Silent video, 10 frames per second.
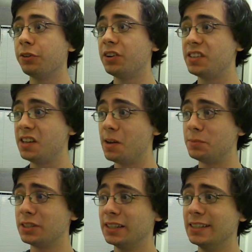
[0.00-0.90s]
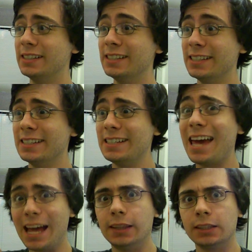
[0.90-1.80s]
third attempt
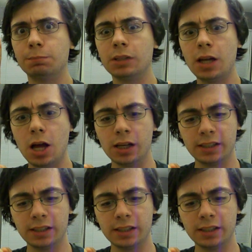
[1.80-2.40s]
at this blog.